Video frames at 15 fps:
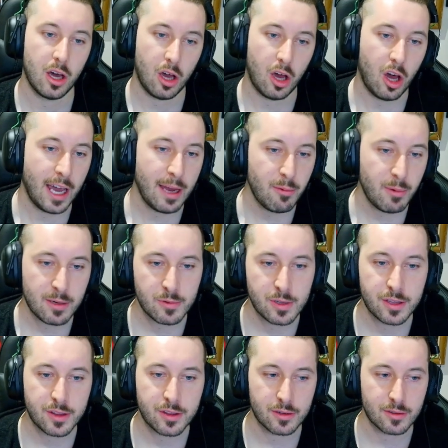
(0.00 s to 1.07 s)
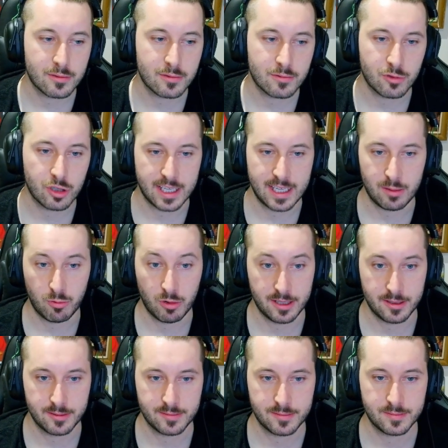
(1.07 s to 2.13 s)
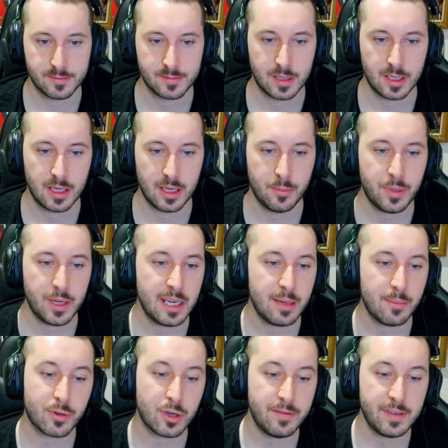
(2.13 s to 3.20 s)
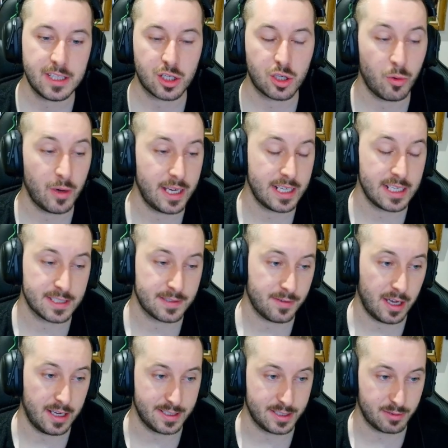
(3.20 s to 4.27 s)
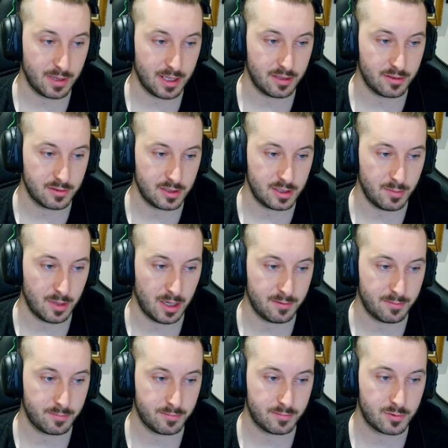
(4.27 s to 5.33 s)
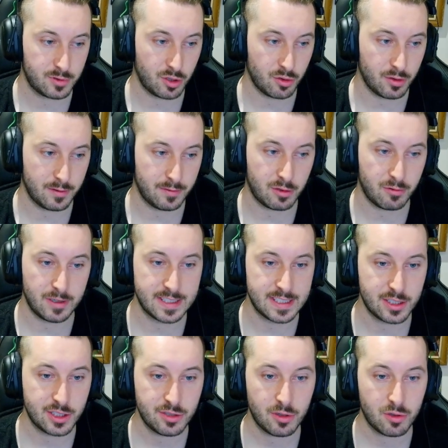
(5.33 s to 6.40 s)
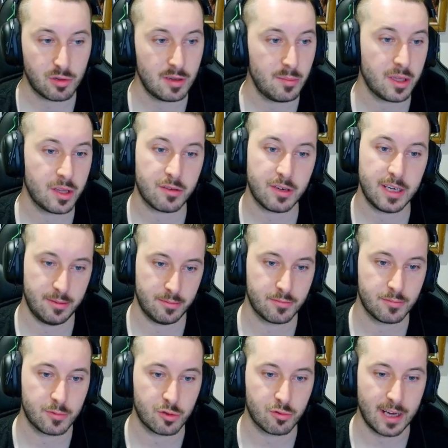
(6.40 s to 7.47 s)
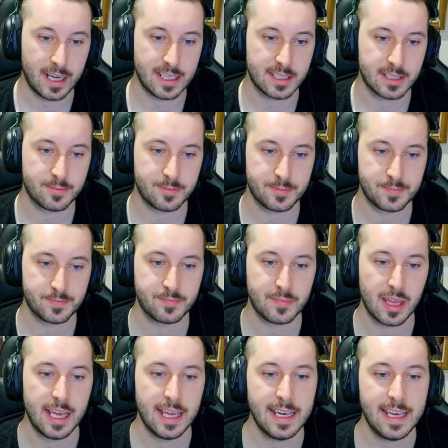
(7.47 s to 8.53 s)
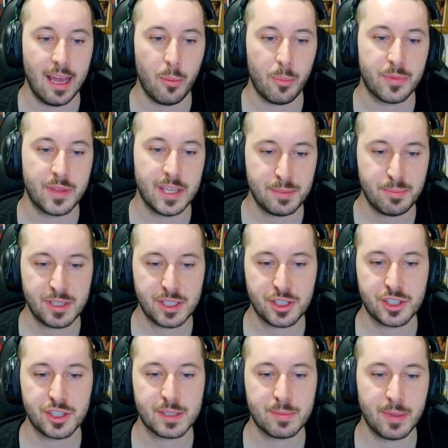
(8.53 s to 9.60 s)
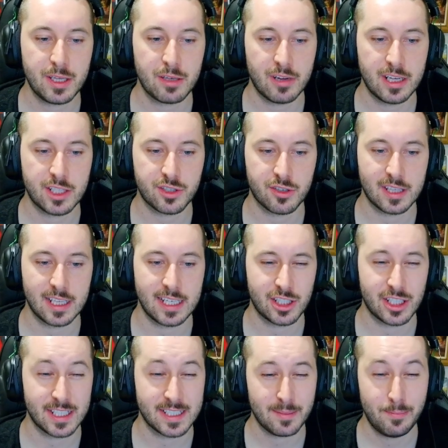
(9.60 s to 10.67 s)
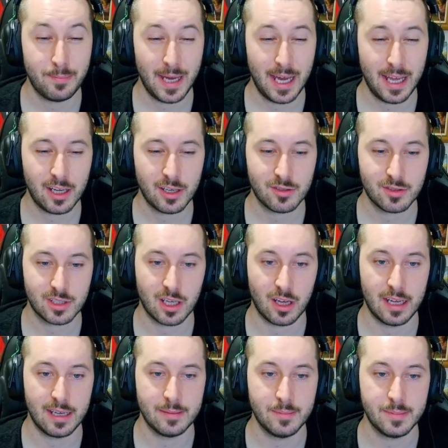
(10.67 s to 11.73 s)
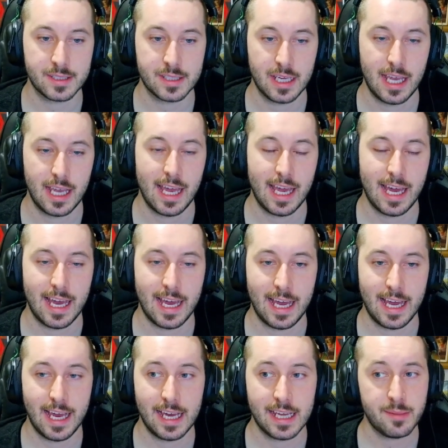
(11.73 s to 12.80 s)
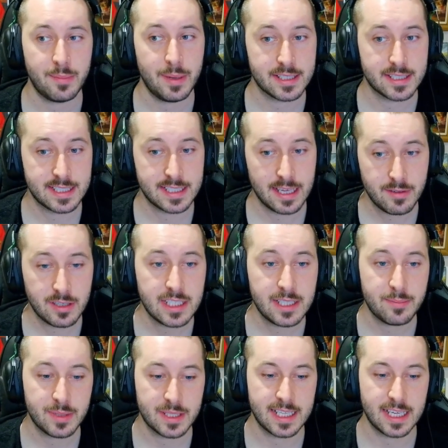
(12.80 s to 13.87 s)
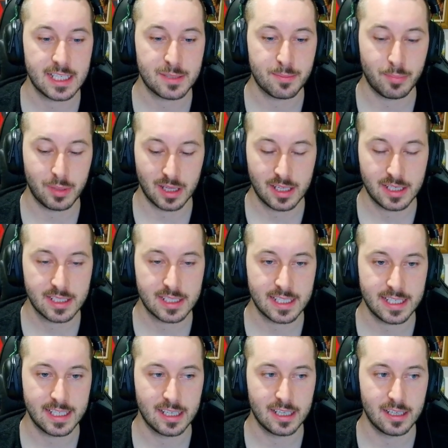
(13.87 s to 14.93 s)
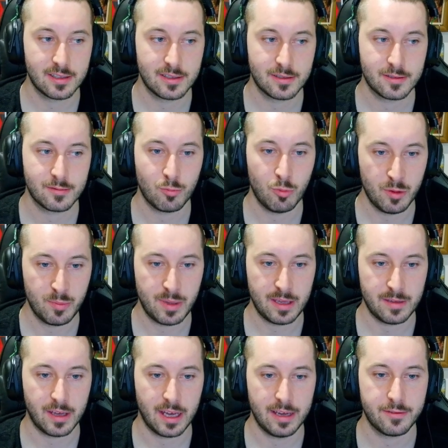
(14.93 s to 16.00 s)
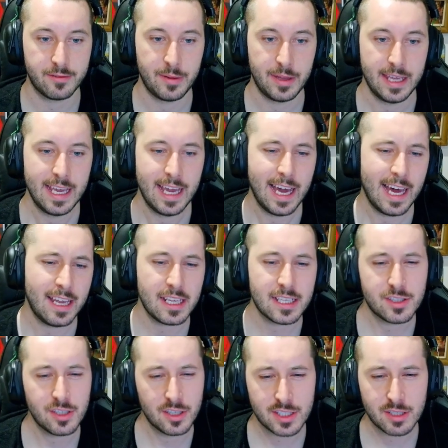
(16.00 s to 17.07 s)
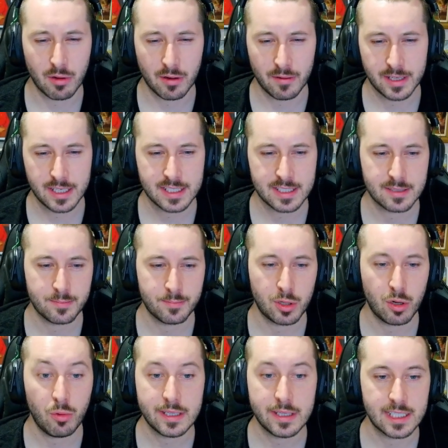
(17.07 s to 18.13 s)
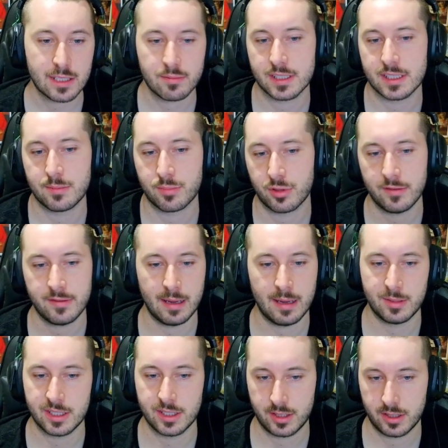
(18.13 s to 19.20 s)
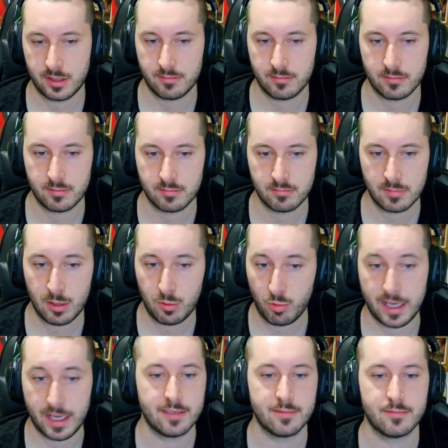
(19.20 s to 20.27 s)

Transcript: I went with rook e1. But improving the queen is fine as well. You might have gone for queen c2 or queen b3. Great. Now, this position's been reached on Lichess about 100 times, and about 70% blunder here with b5. And it's not so obvious, but all we did was improve our position and wait.